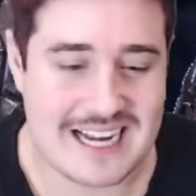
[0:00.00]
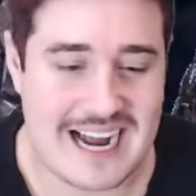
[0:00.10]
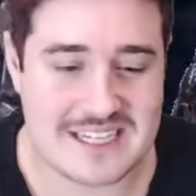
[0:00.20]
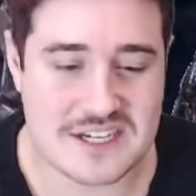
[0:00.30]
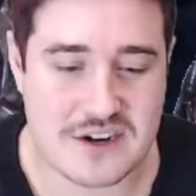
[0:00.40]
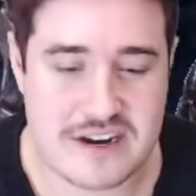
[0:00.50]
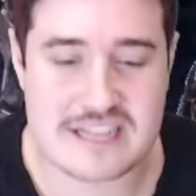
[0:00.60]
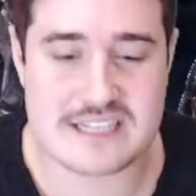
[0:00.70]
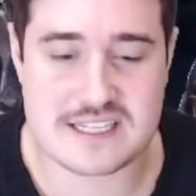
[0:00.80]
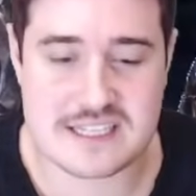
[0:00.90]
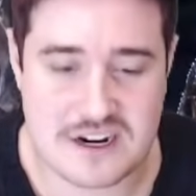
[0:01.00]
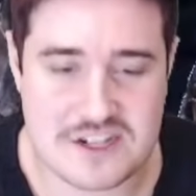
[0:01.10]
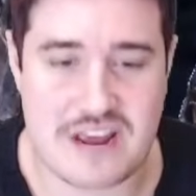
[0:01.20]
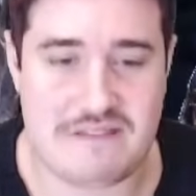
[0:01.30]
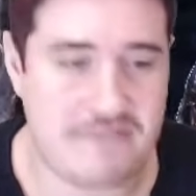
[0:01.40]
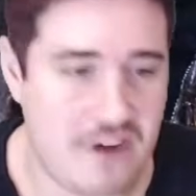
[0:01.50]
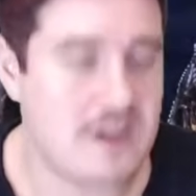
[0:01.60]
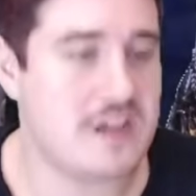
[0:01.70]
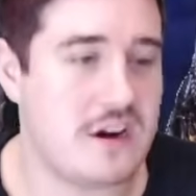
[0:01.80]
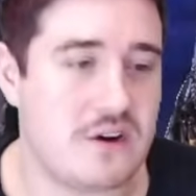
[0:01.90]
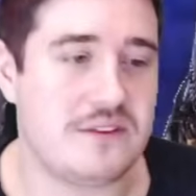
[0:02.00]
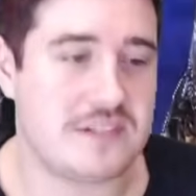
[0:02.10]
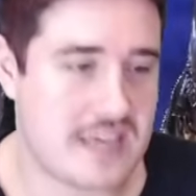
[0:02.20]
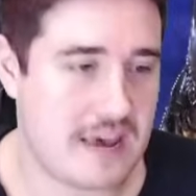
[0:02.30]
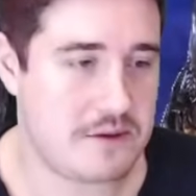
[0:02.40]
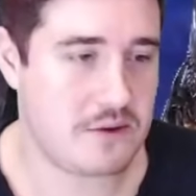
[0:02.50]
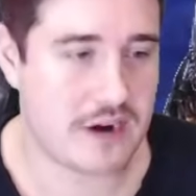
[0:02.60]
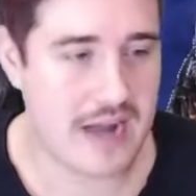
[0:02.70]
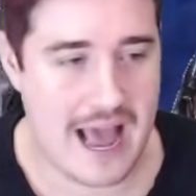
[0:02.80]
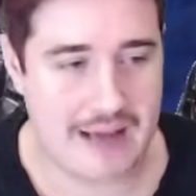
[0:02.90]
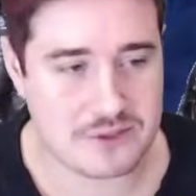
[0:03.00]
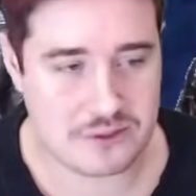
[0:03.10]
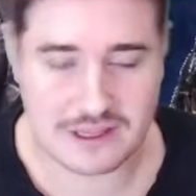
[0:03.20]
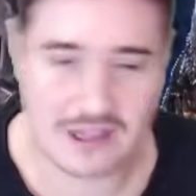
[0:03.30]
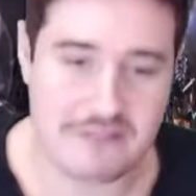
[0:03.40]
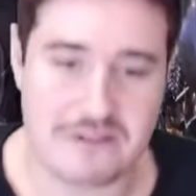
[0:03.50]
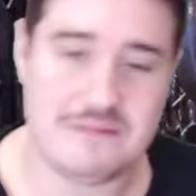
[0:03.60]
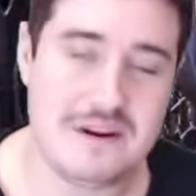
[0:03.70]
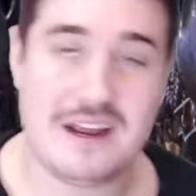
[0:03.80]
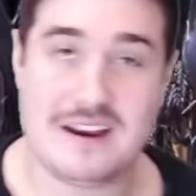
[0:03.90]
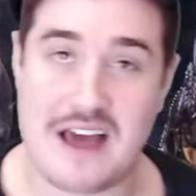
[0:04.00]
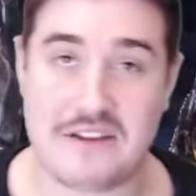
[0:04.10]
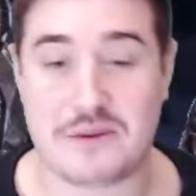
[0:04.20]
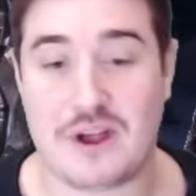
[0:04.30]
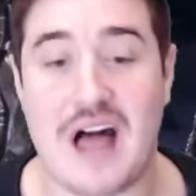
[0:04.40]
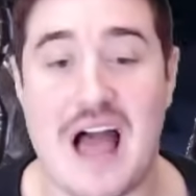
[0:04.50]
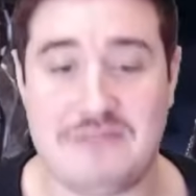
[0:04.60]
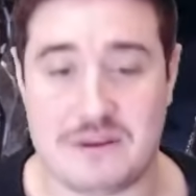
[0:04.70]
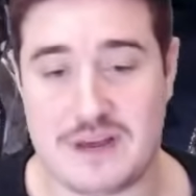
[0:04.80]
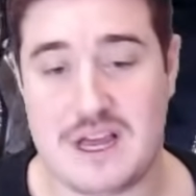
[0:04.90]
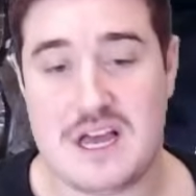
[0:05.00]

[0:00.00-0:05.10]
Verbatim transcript: Guys, Greed is such a fun hero in this game. You are going to absolutely love him now that we all have him.